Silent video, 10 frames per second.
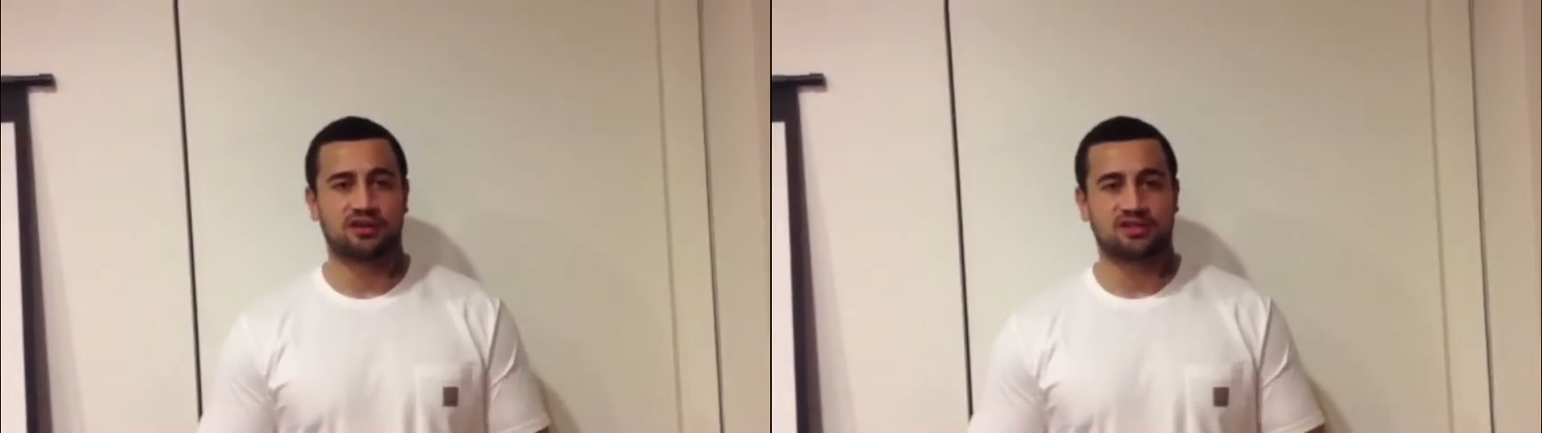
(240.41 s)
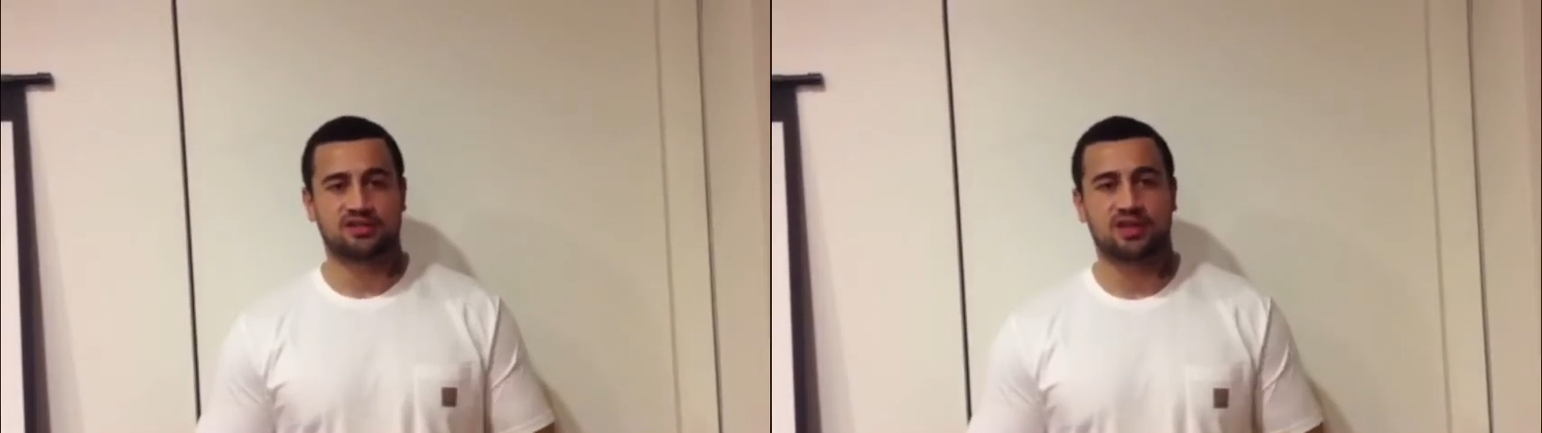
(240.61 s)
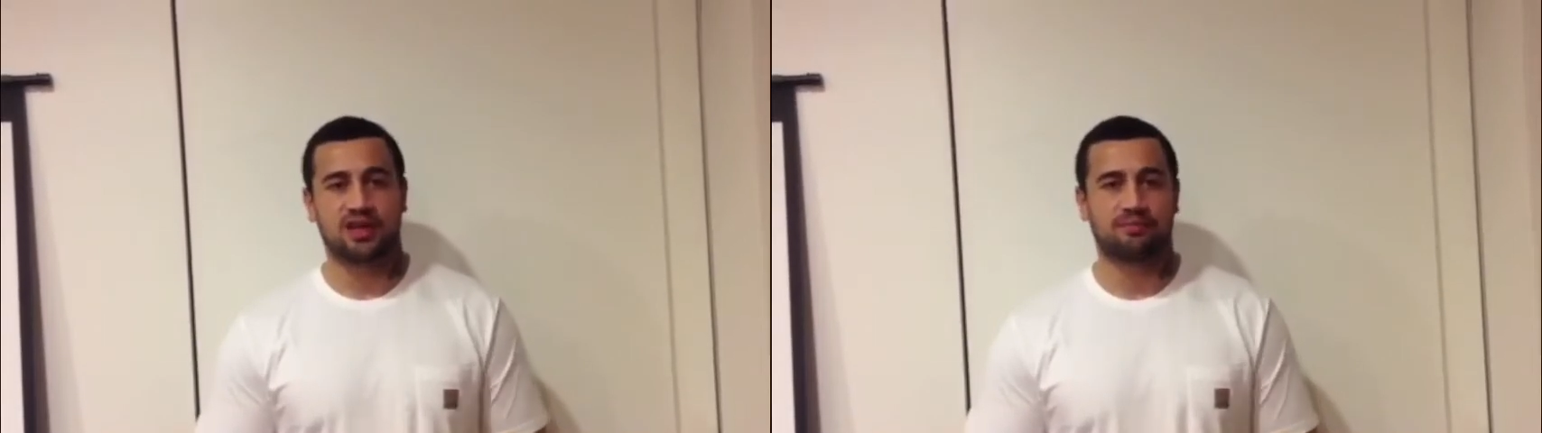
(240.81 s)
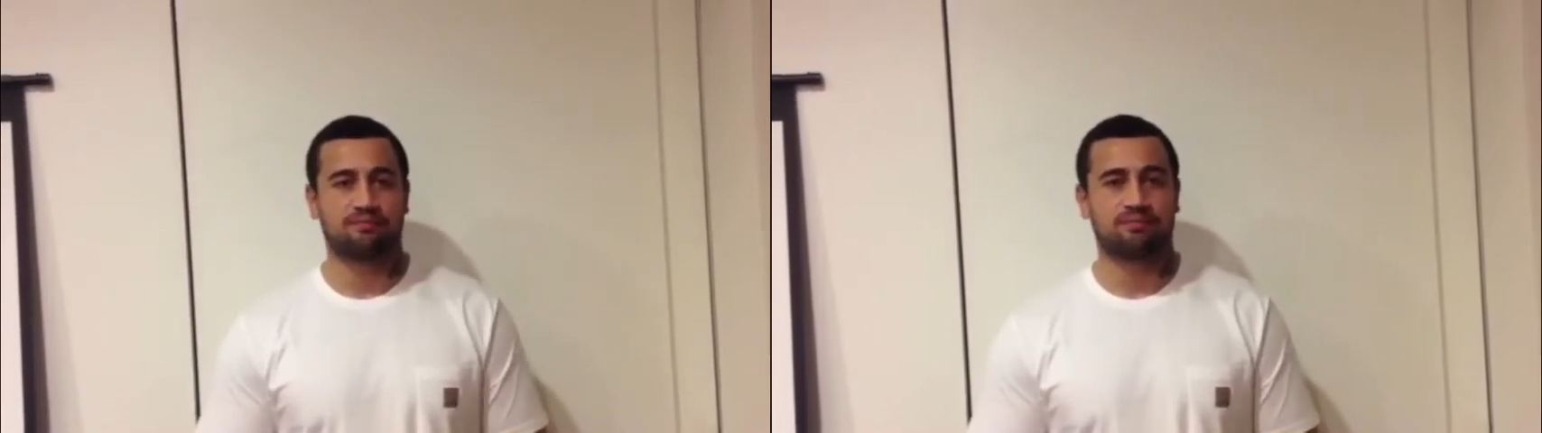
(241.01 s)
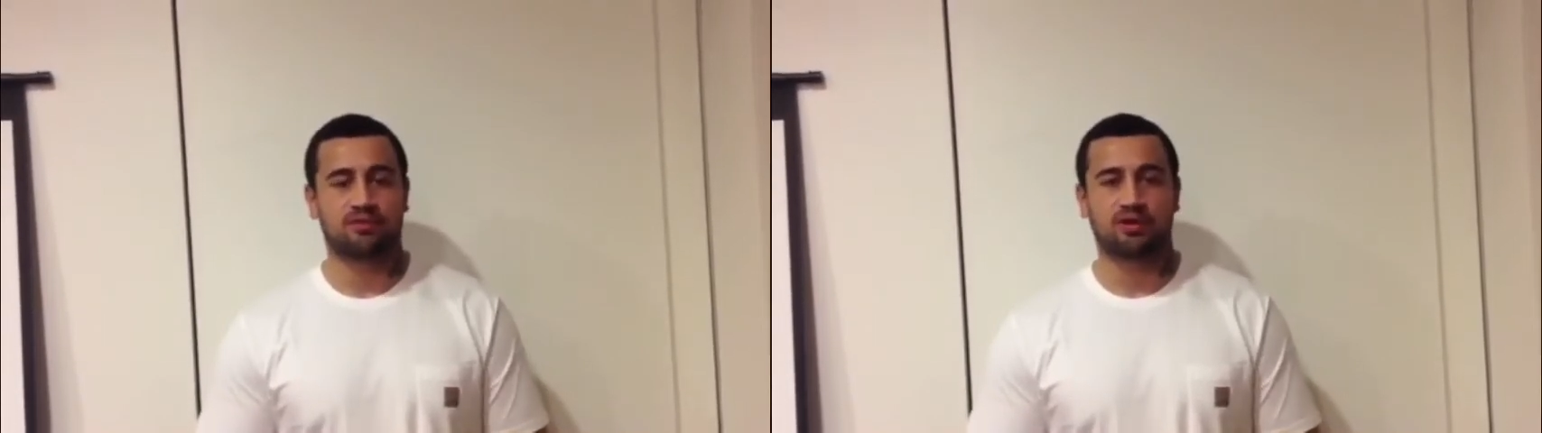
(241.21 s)
it's um,
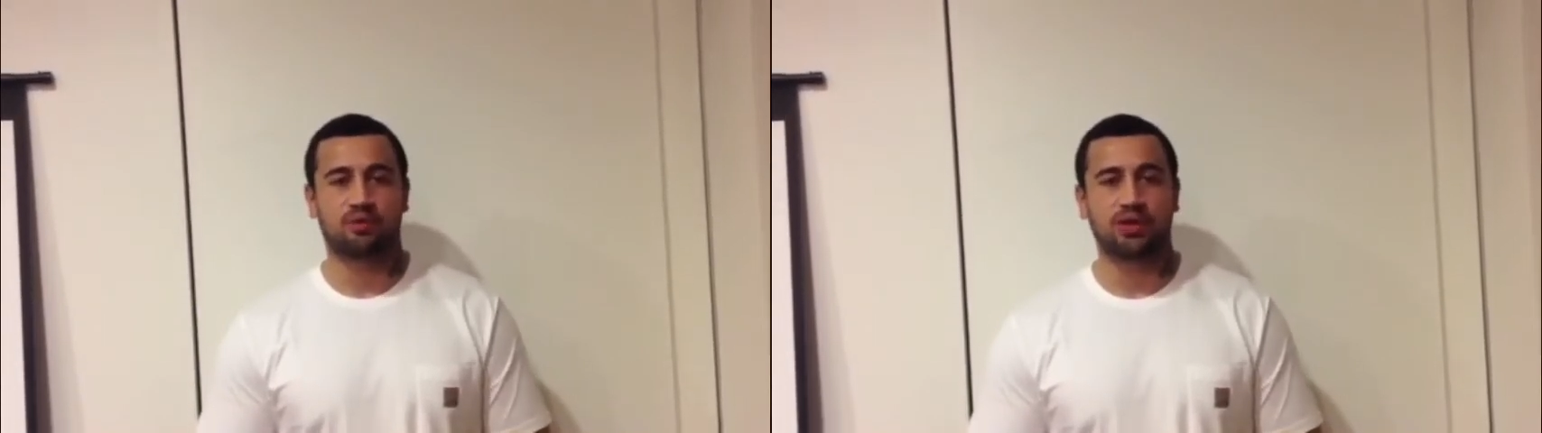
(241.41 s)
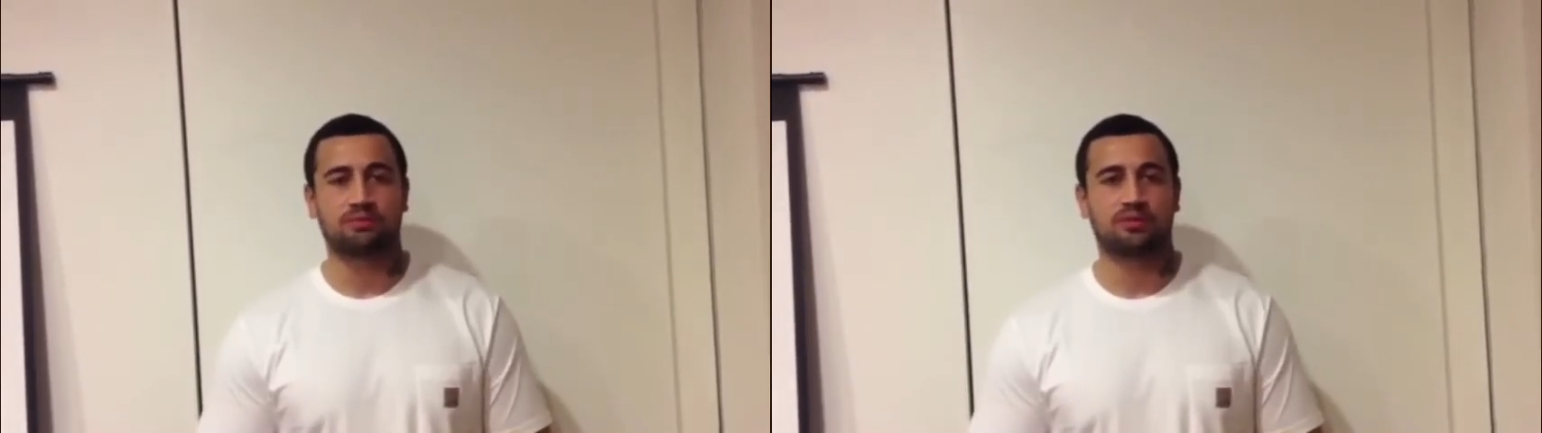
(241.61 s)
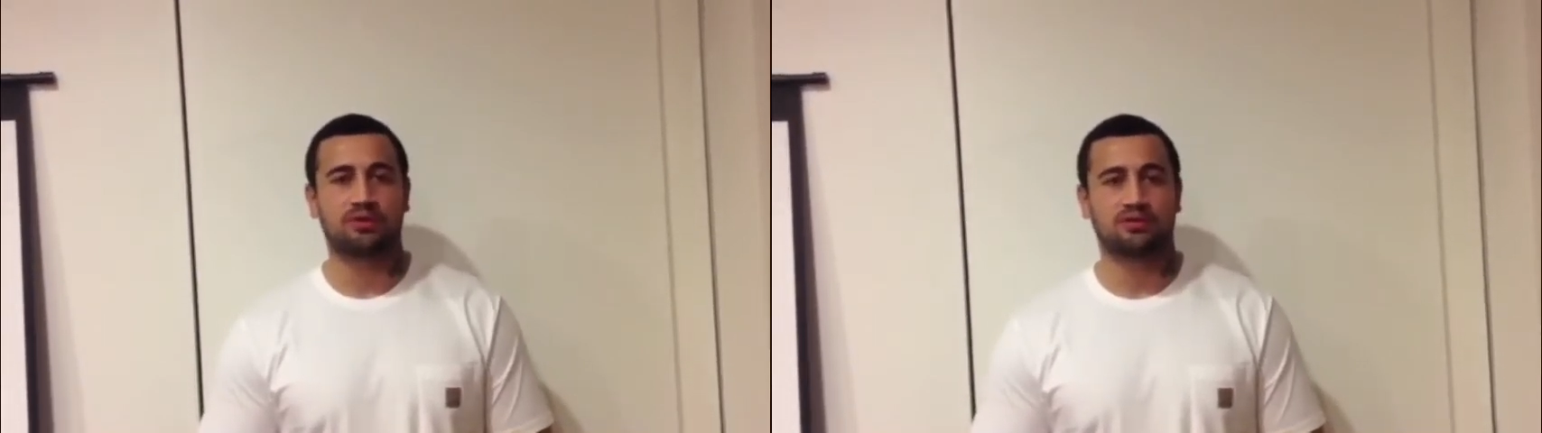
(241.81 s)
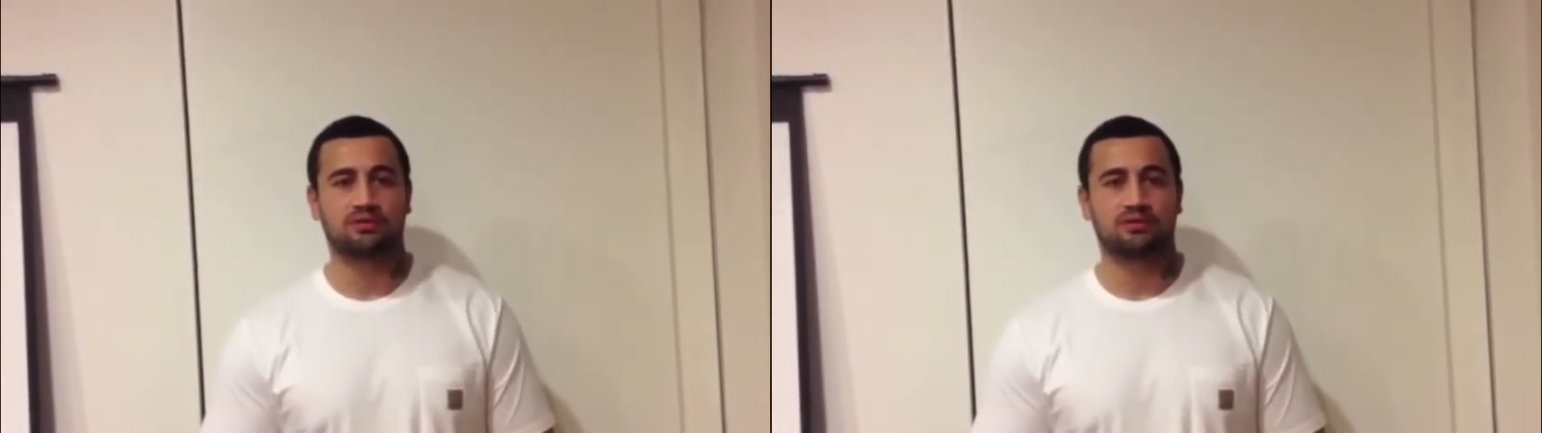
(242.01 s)
not a weak point